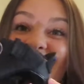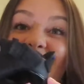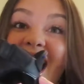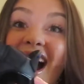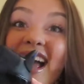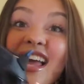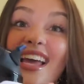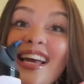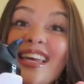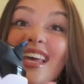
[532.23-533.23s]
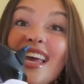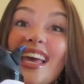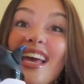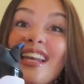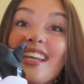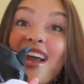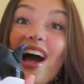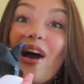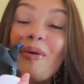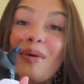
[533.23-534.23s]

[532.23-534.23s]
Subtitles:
I cannot